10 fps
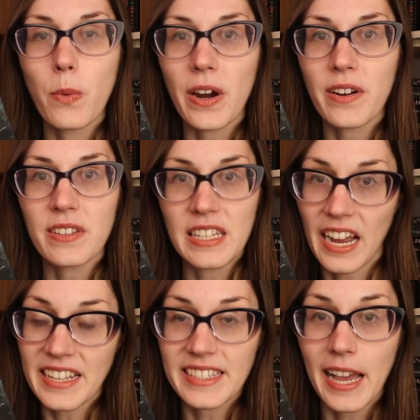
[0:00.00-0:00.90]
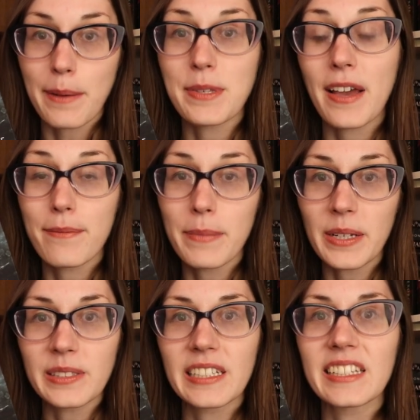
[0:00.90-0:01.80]
where the ice caps have
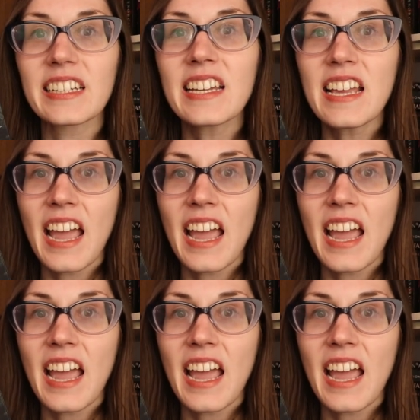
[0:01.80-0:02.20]
melted